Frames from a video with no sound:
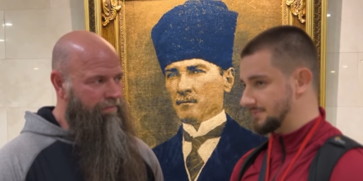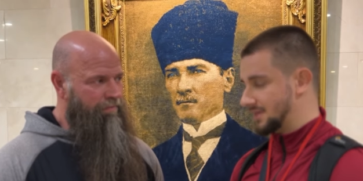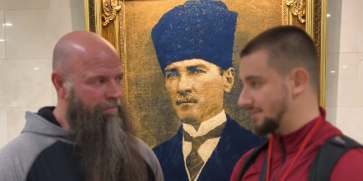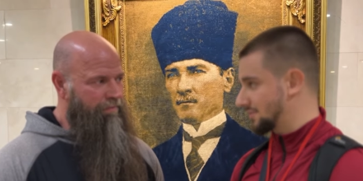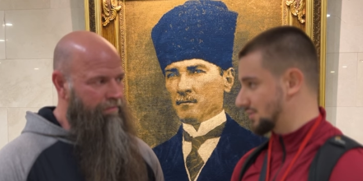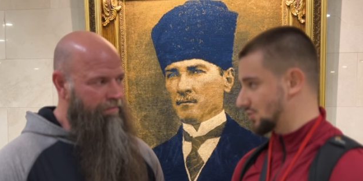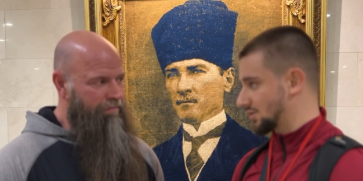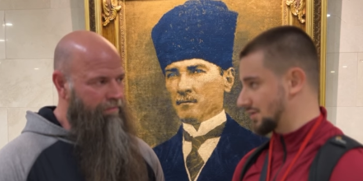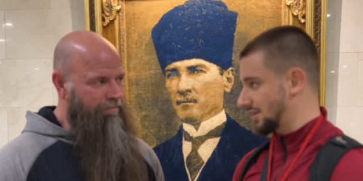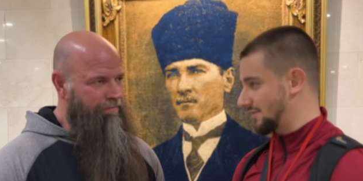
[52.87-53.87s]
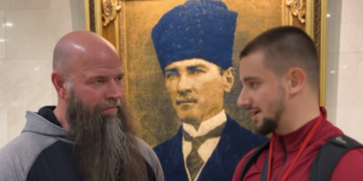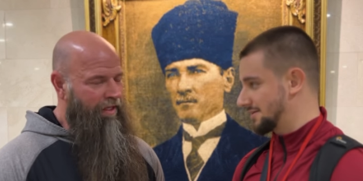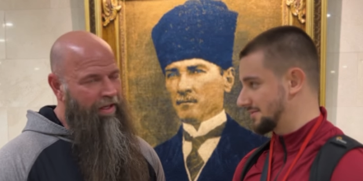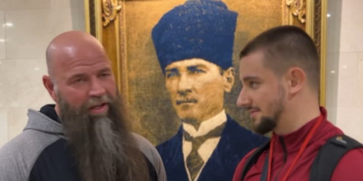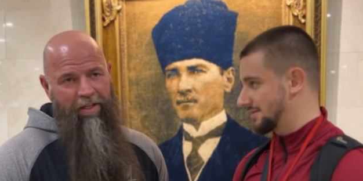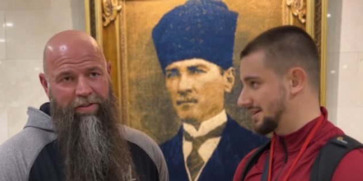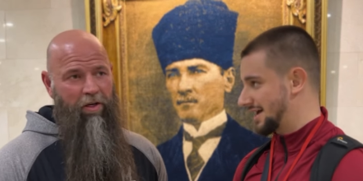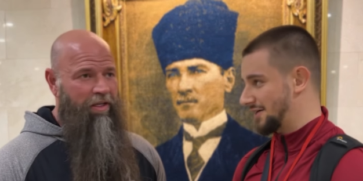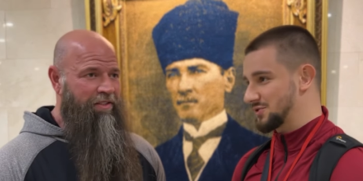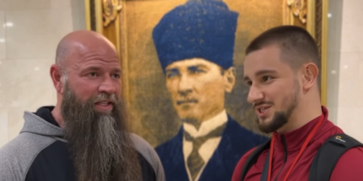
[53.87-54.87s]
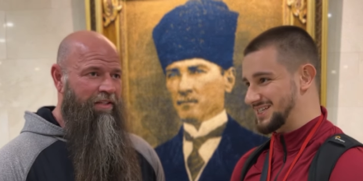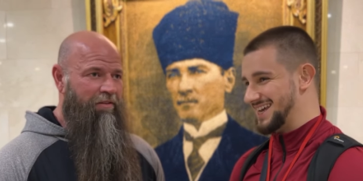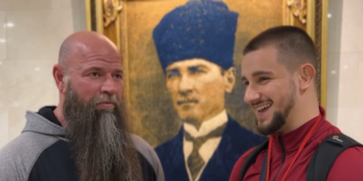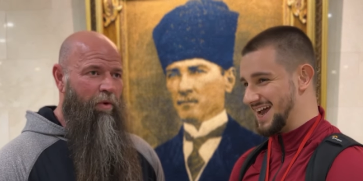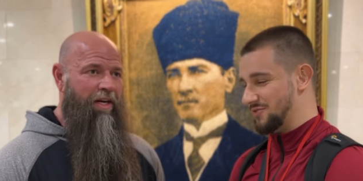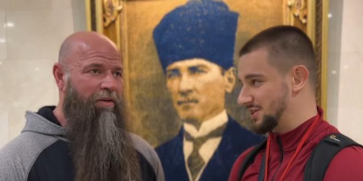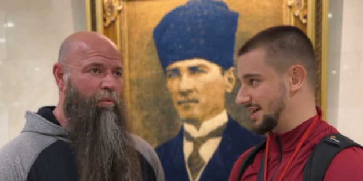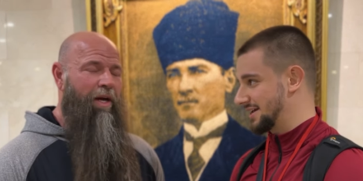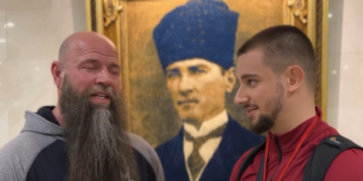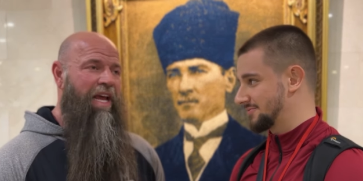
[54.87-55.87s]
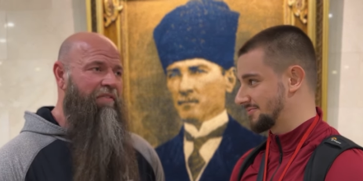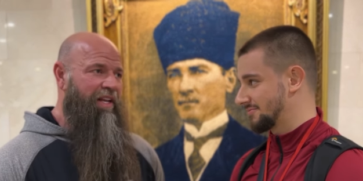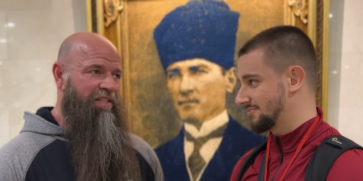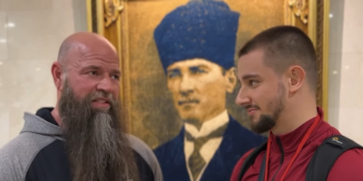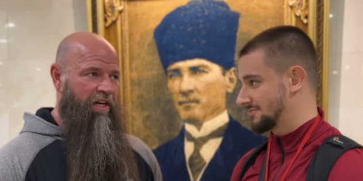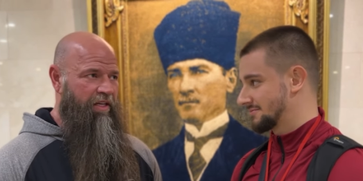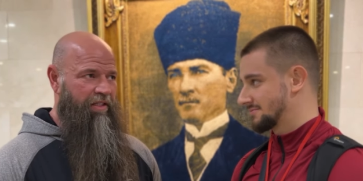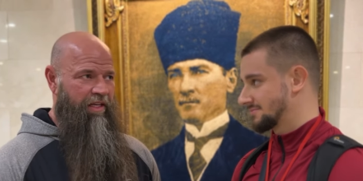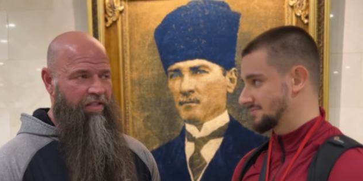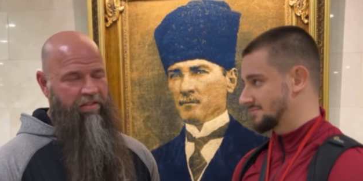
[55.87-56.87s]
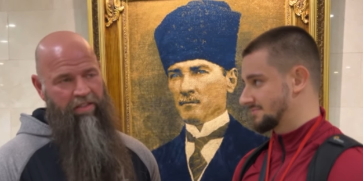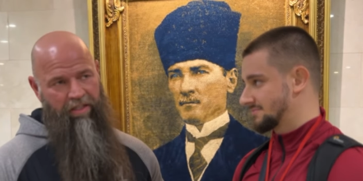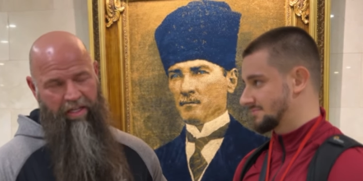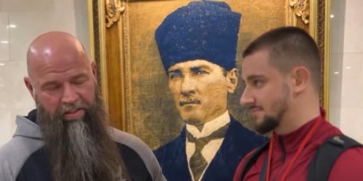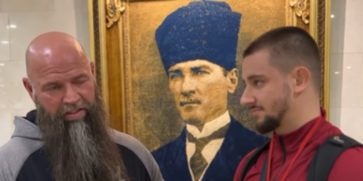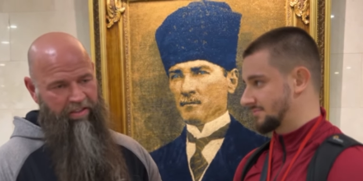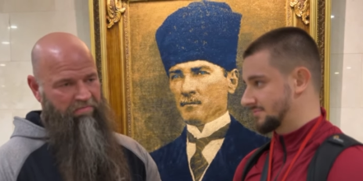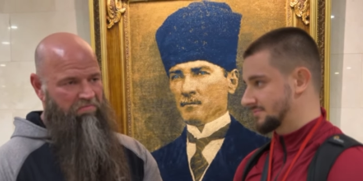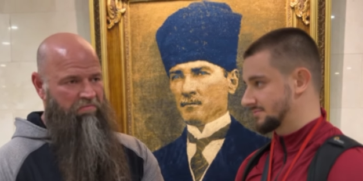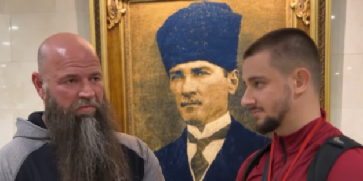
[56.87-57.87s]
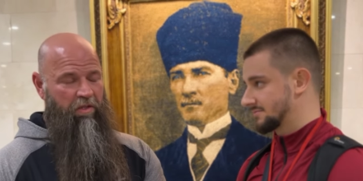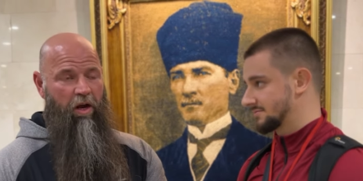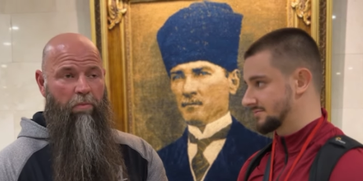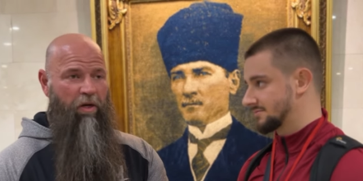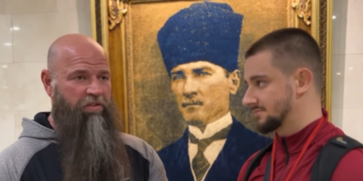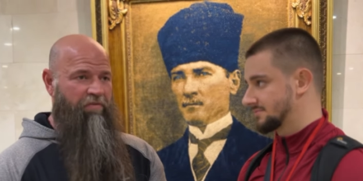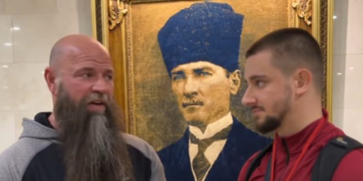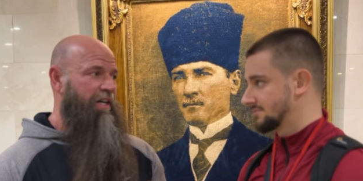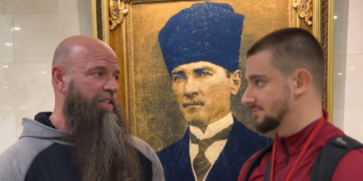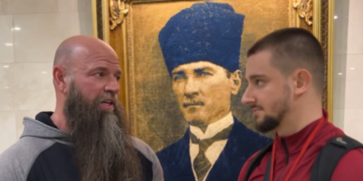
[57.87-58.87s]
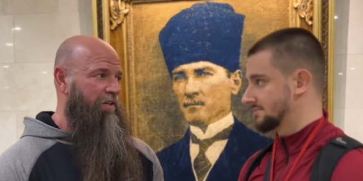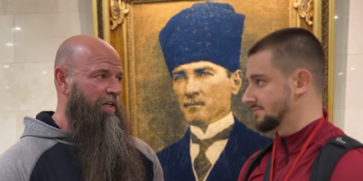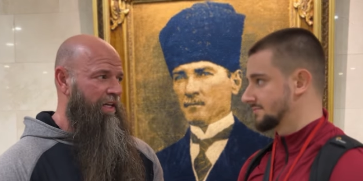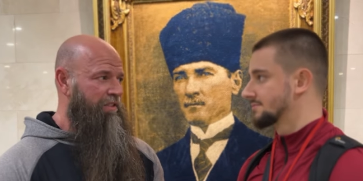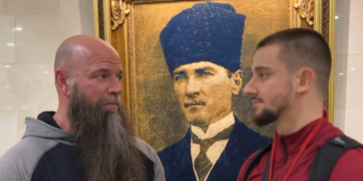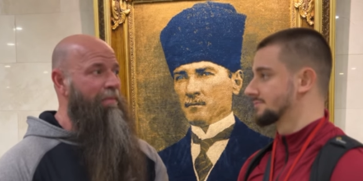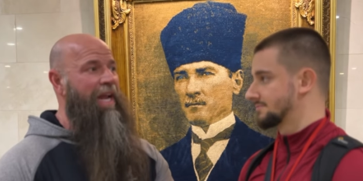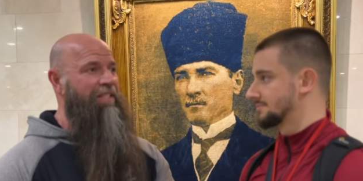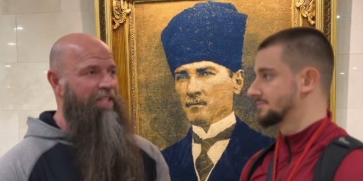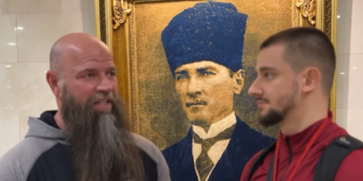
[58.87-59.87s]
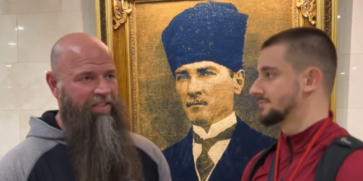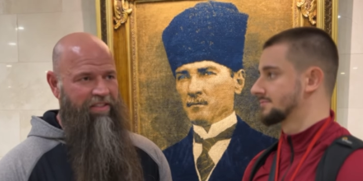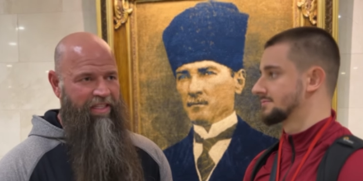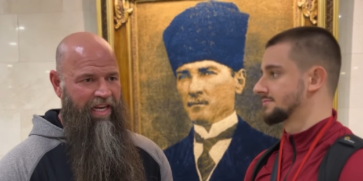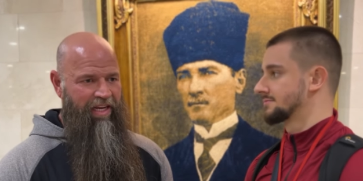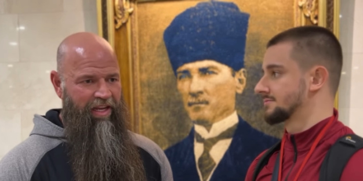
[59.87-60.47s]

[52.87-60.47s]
Speaker 1: Devon or Levan? So After
Speaker 2: listen, what, what Devon has done is is almost a fairy tale. It's amazing to see